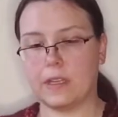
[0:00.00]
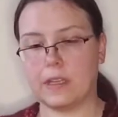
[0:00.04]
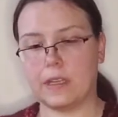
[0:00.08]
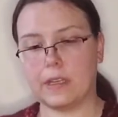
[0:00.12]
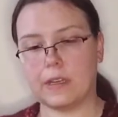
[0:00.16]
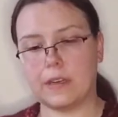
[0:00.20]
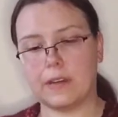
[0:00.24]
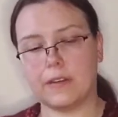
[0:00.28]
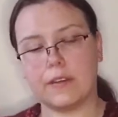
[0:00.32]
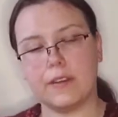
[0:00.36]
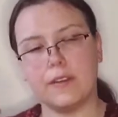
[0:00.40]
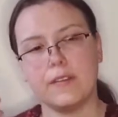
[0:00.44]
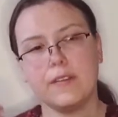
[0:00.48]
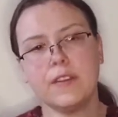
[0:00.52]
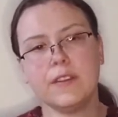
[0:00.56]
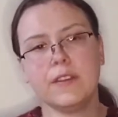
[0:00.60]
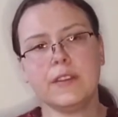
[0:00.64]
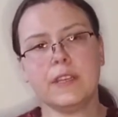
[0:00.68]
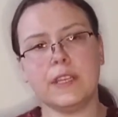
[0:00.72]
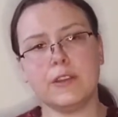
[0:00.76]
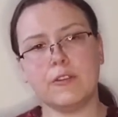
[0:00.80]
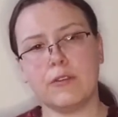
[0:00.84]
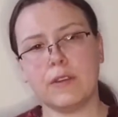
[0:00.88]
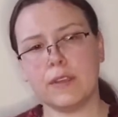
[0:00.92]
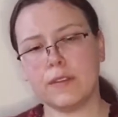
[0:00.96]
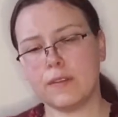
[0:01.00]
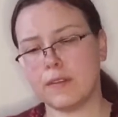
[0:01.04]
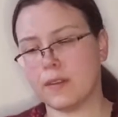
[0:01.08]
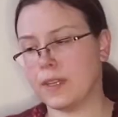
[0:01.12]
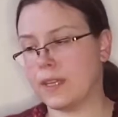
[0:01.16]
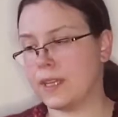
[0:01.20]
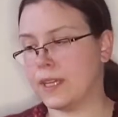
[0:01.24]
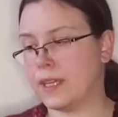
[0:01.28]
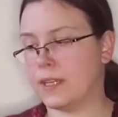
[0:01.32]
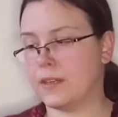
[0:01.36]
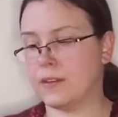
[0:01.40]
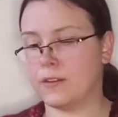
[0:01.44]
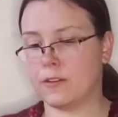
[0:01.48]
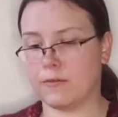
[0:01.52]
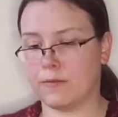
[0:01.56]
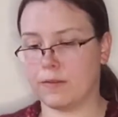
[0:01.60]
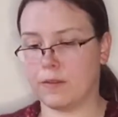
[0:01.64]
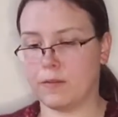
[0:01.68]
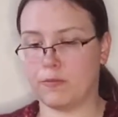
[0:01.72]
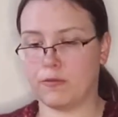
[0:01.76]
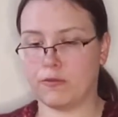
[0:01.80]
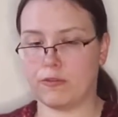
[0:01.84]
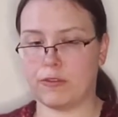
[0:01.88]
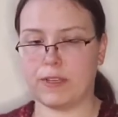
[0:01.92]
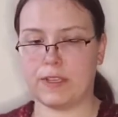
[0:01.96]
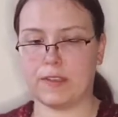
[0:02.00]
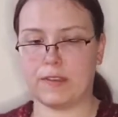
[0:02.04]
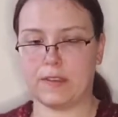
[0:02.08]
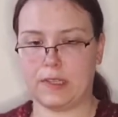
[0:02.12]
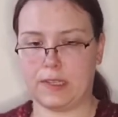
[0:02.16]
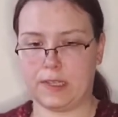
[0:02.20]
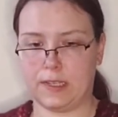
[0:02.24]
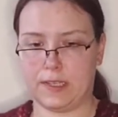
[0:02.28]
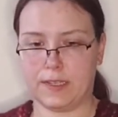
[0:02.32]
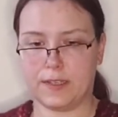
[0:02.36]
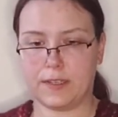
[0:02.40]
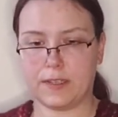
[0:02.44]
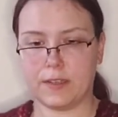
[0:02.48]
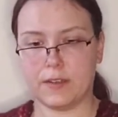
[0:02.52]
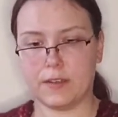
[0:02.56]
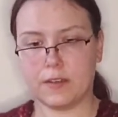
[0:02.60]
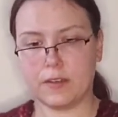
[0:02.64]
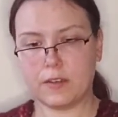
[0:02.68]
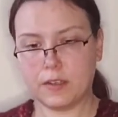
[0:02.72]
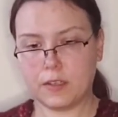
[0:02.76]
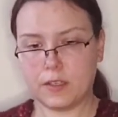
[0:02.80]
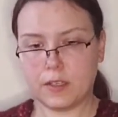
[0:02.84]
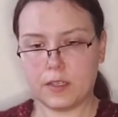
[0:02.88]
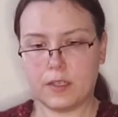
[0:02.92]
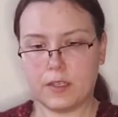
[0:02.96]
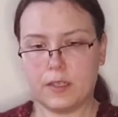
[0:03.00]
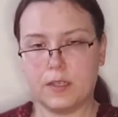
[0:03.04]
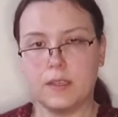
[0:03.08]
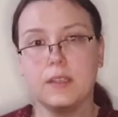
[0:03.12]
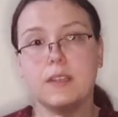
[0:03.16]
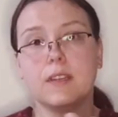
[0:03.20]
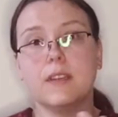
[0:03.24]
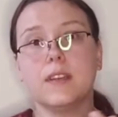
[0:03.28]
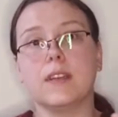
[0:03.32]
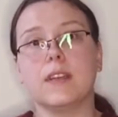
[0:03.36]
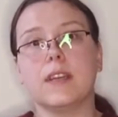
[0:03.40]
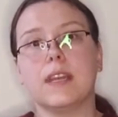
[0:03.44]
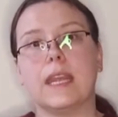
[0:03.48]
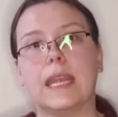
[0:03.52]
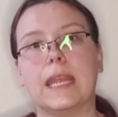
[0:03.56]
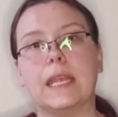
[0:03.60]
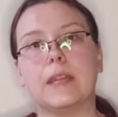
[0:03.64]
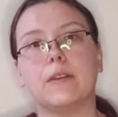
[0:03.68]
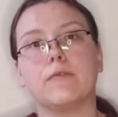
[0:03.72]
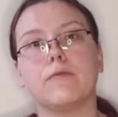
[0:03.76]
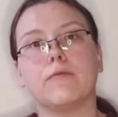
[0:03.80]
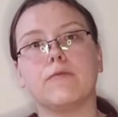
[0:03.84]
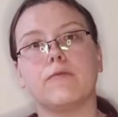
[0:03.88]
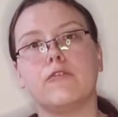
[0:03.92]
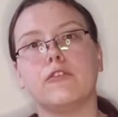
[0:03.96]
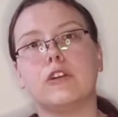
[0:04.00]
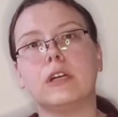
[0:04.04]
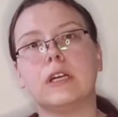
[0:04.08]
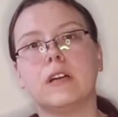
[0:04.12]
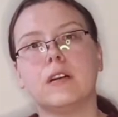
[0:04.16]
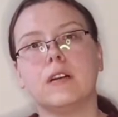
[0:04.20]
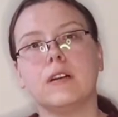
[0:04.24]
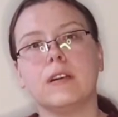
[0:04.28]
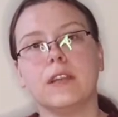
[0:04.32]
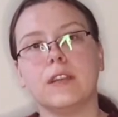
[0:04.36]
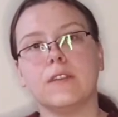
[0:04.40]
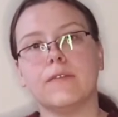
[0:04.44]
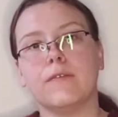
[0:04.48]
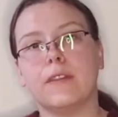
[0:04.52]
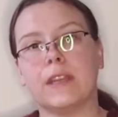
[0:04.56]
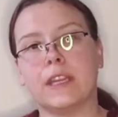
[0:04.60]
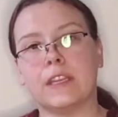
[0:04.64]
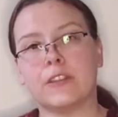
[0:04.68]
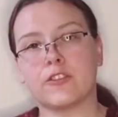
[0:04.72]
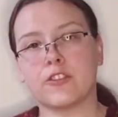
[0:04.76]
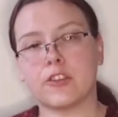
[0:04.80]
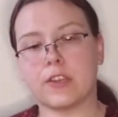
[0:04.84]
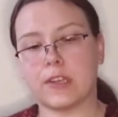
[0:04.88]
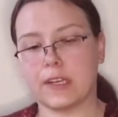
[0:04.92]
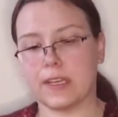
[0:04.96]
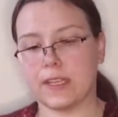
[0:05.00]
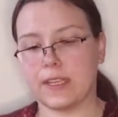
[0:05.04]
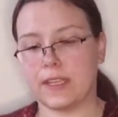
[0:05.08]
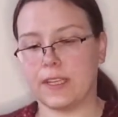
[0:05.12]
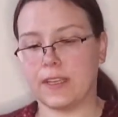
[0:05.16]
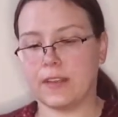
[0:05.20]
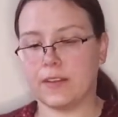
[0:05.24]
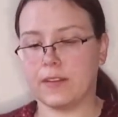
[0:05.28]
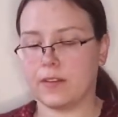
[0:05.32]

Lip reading: Now as you're nearing the end of the bracelet, it will eventually